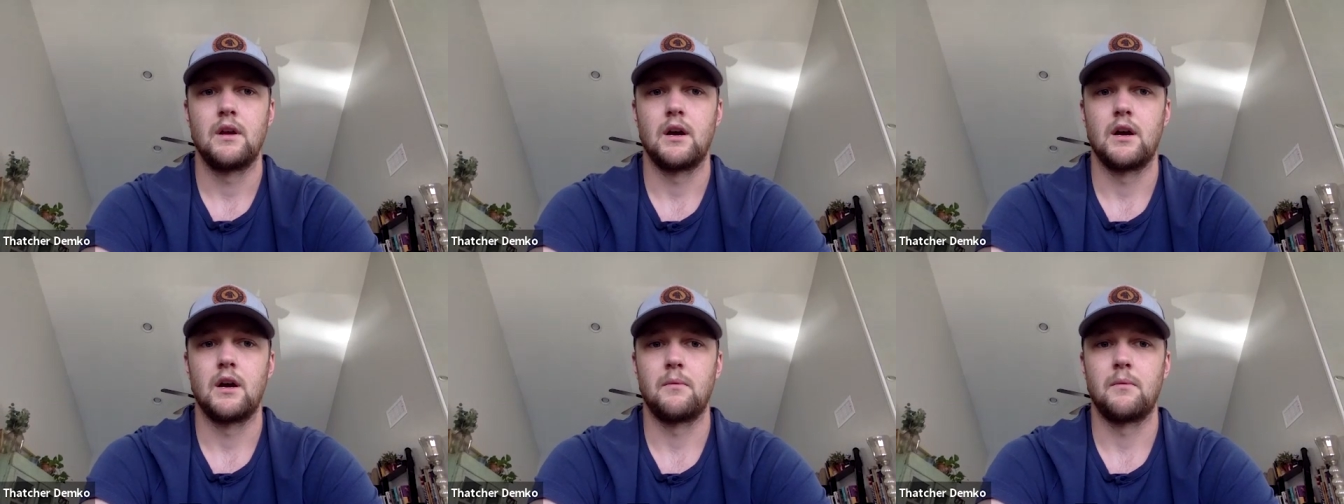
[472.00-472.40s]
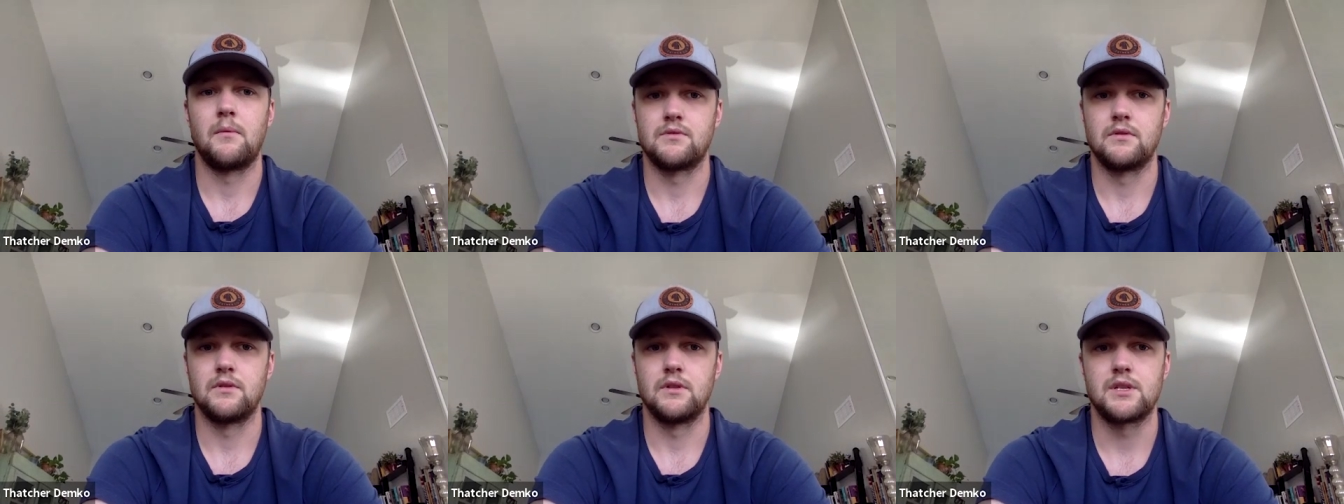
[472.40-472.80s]
Um, I
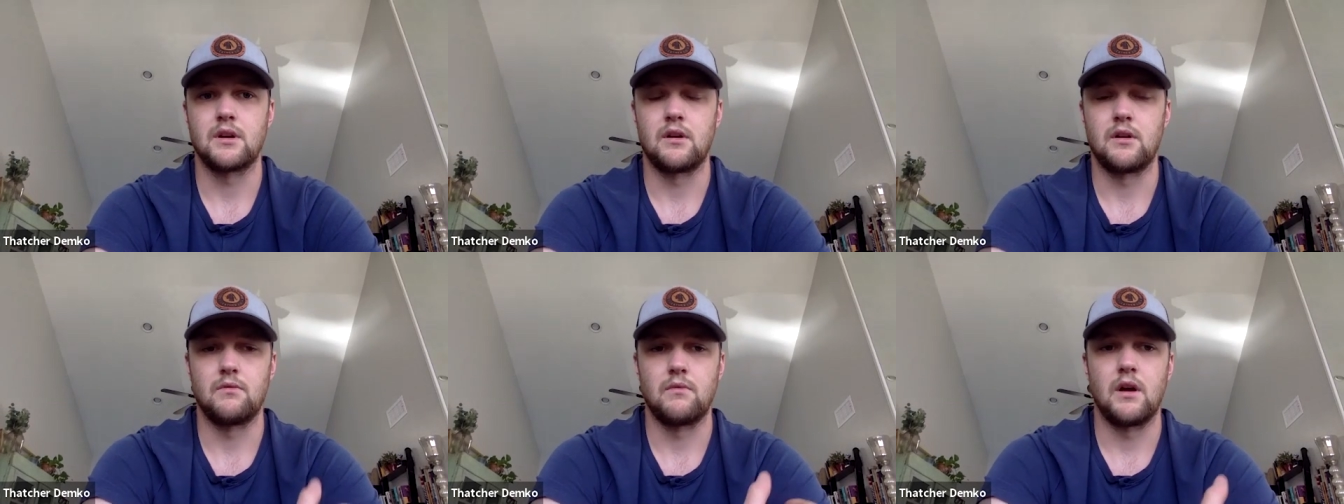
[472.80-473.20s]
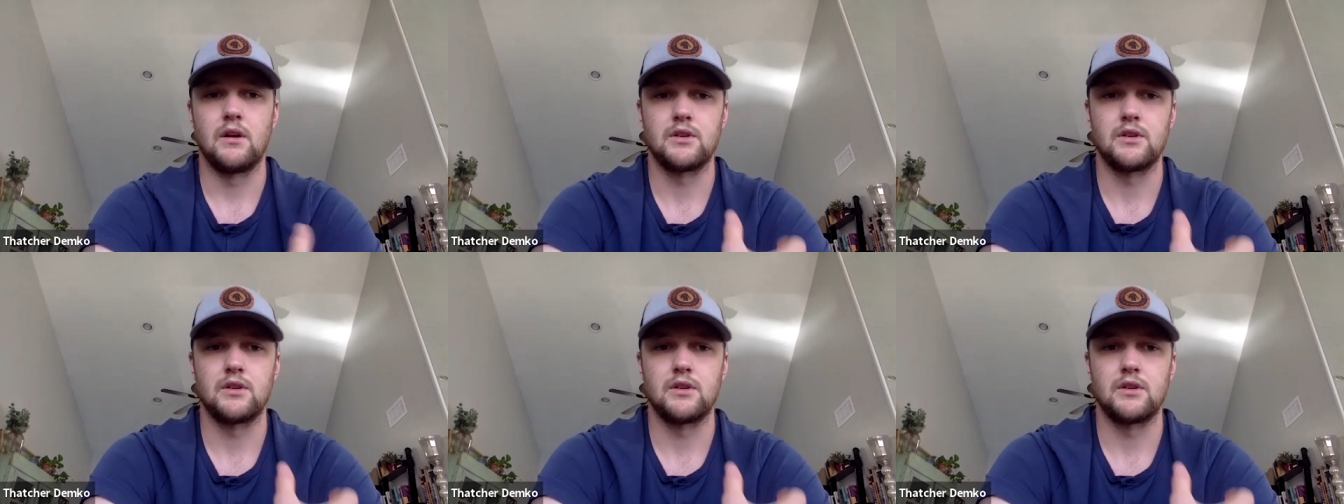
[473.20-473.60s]
was really starting to
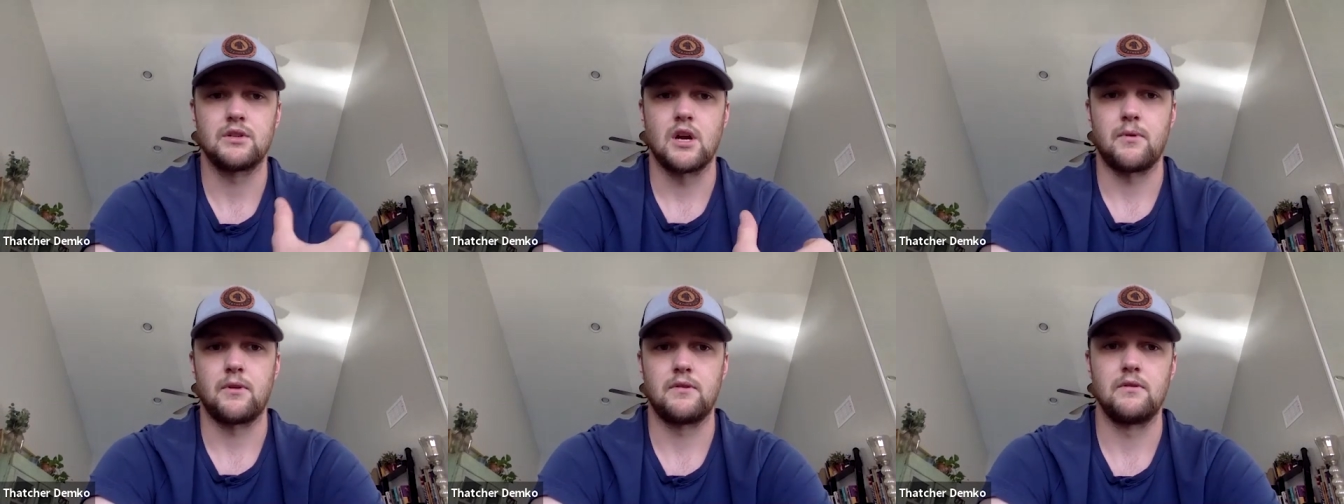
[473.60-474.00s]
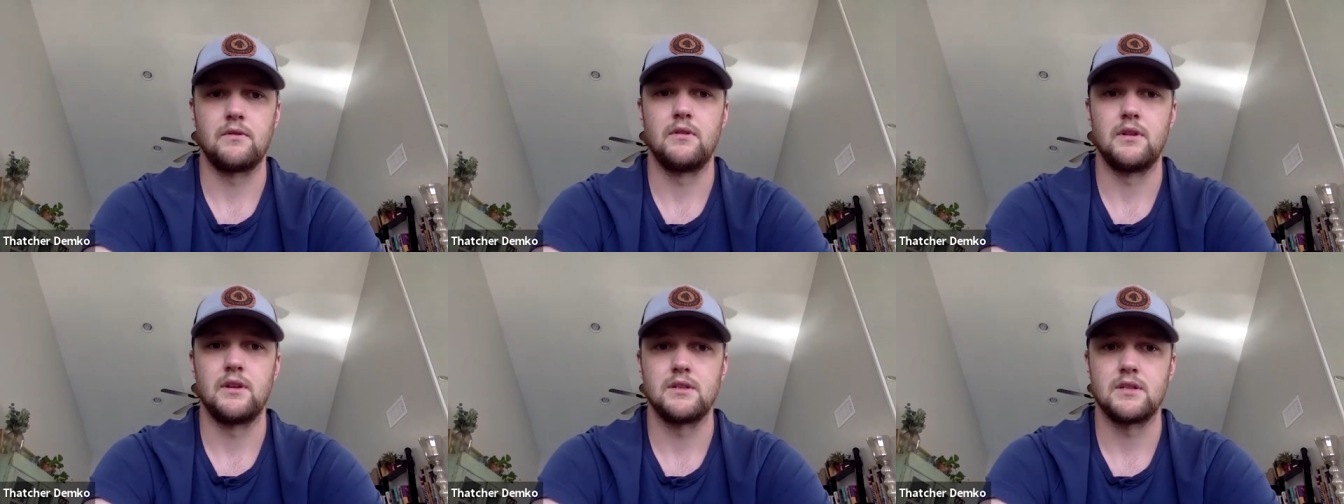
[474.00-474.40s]
relish those
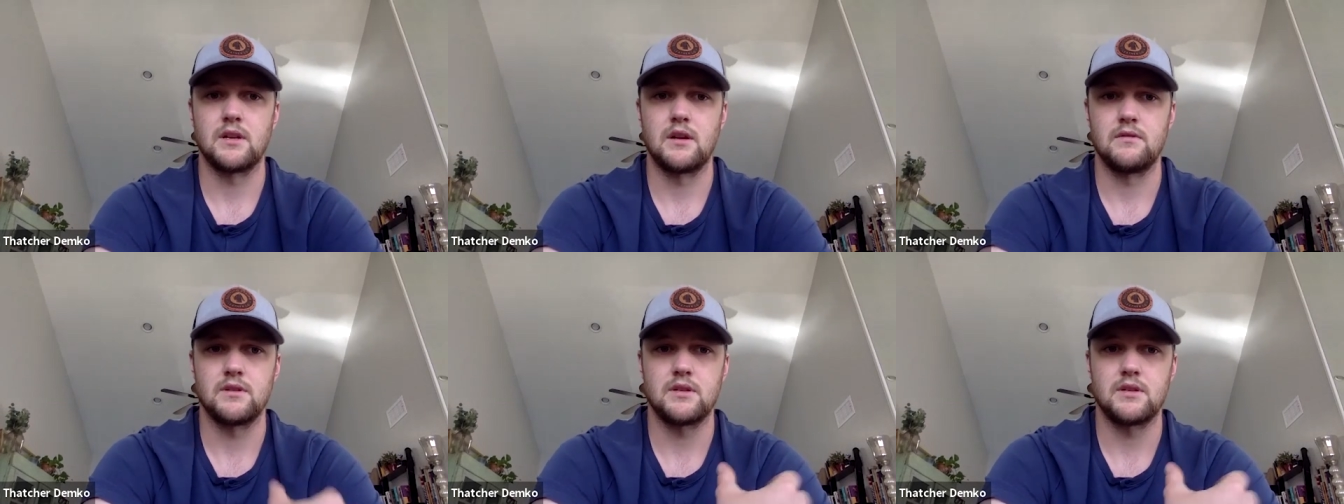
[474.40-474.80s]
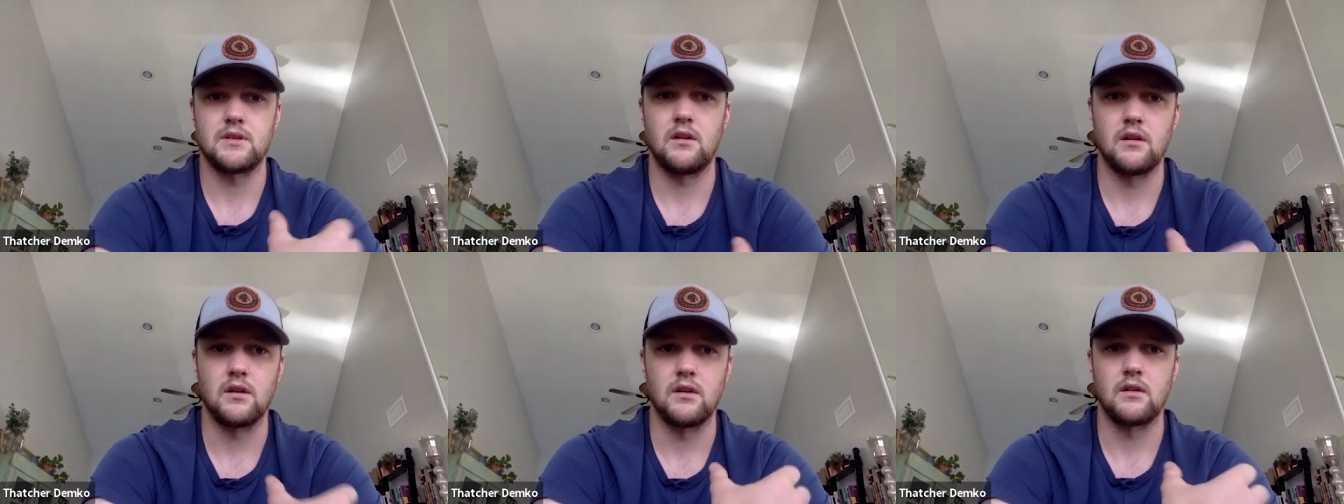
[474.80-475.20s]
opportunities, and I was
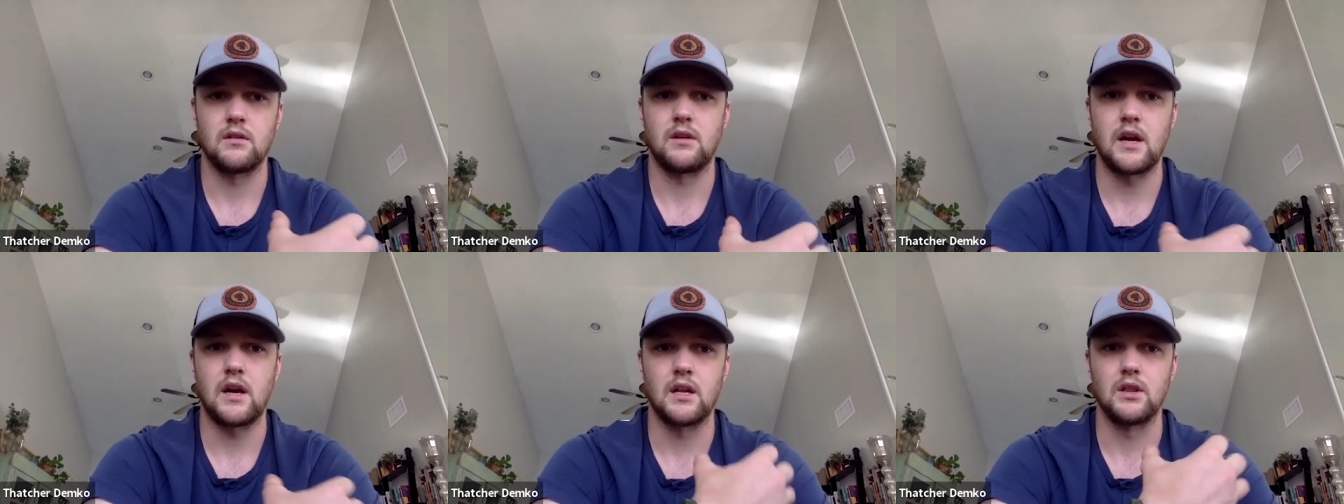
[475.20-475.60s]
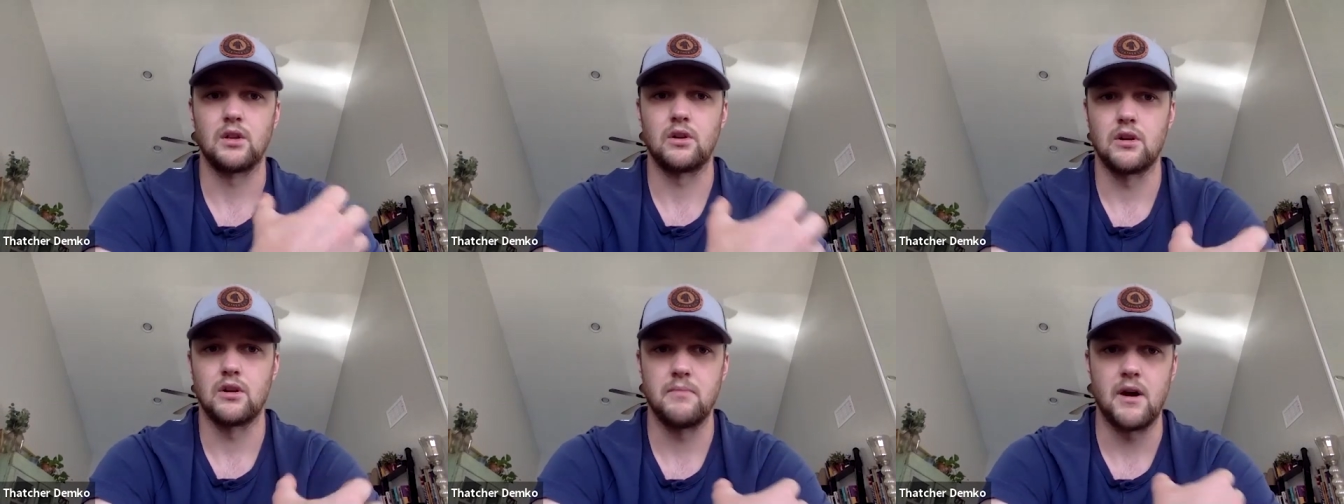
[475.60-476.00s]
starting to kind of
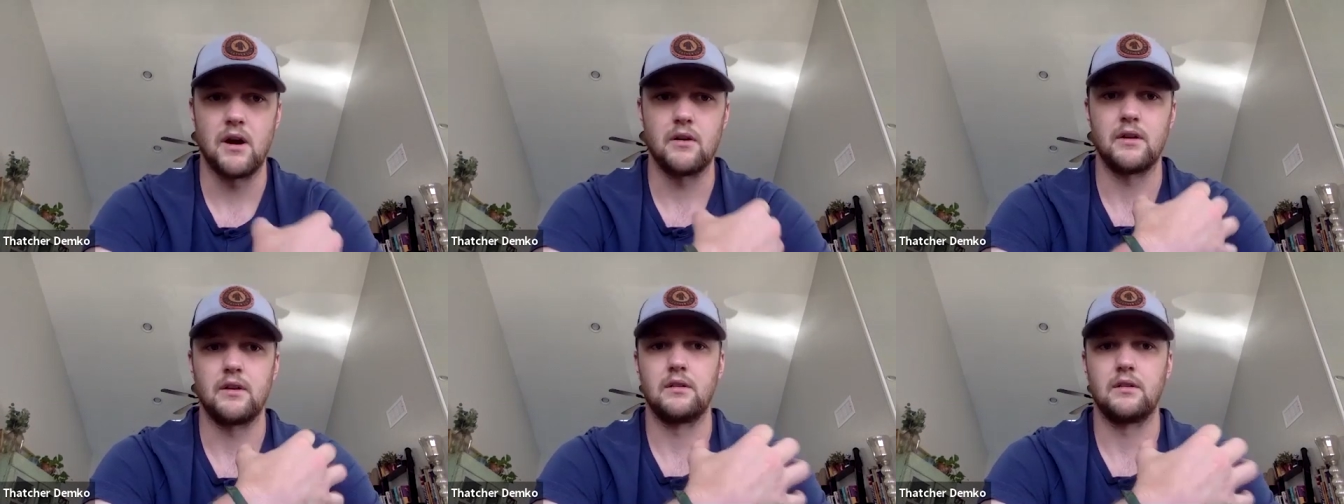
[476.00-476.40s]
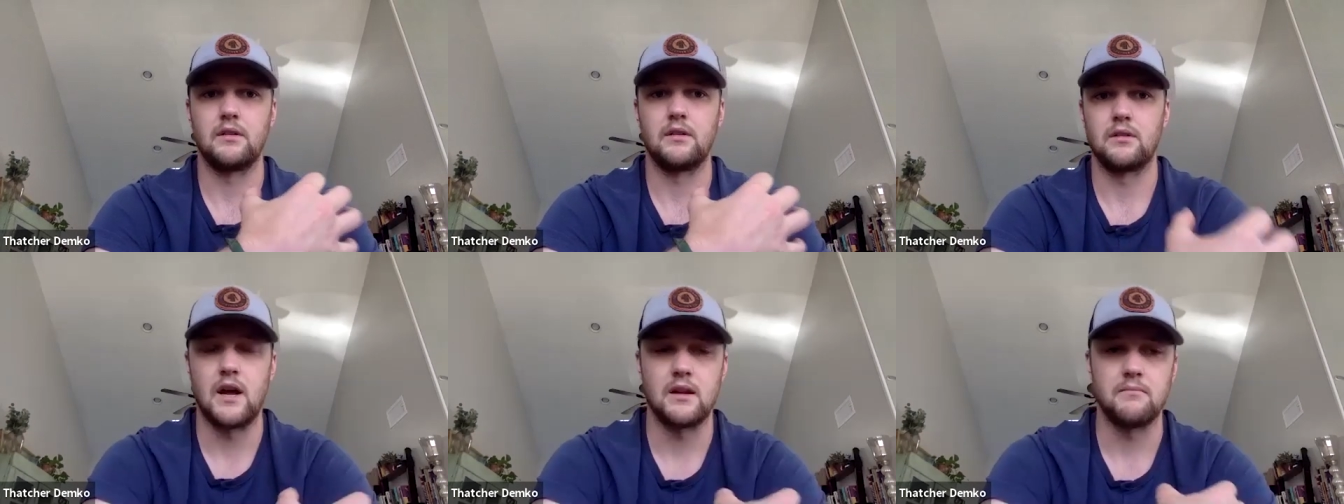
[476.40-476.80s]
learn about it and
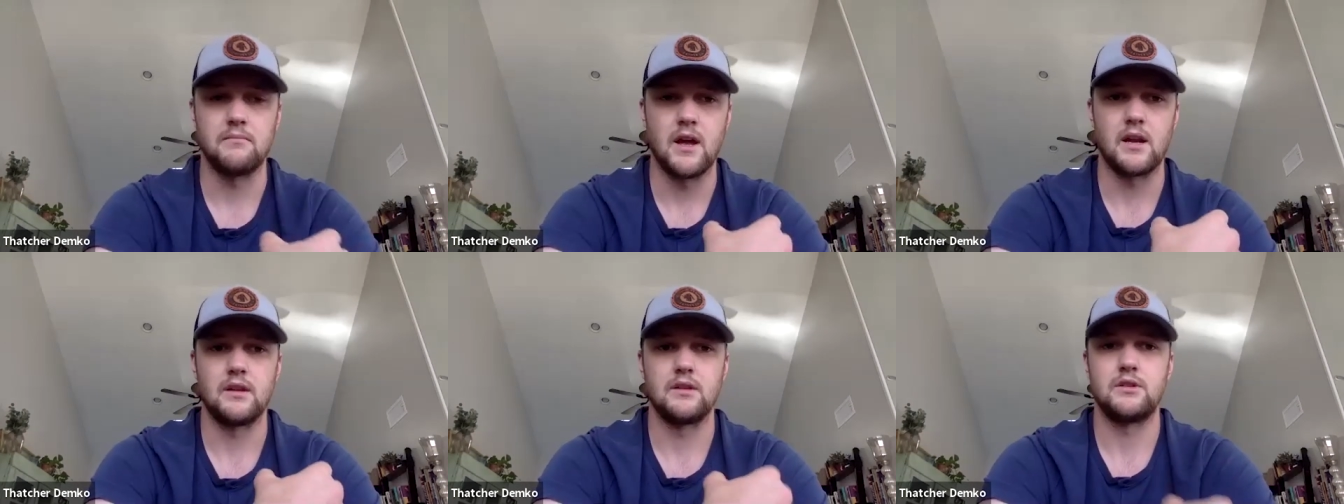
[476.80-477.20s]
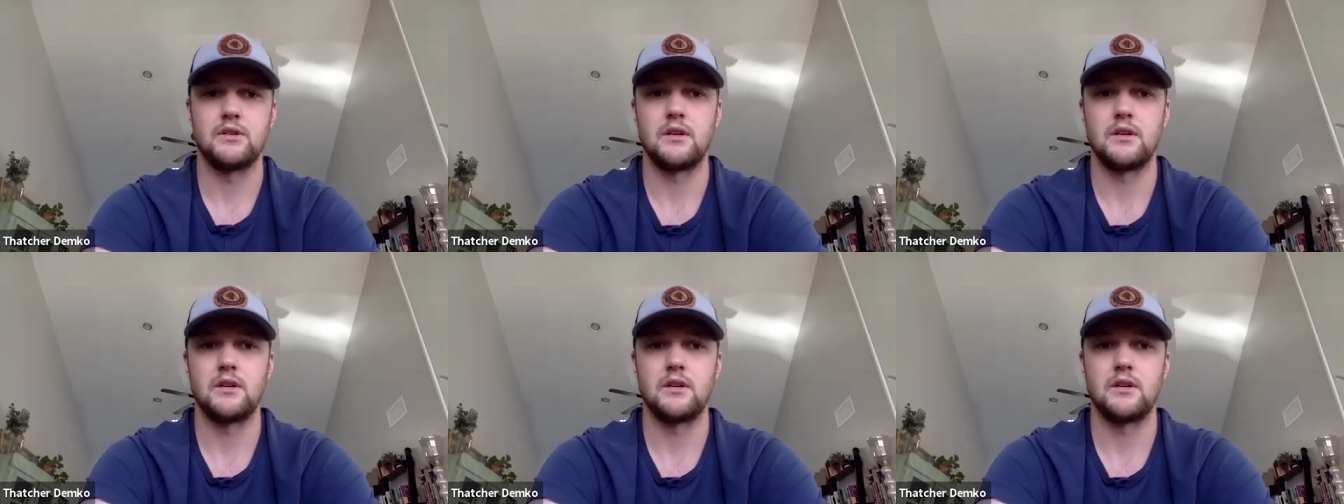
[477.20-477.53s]
learn how to manage it.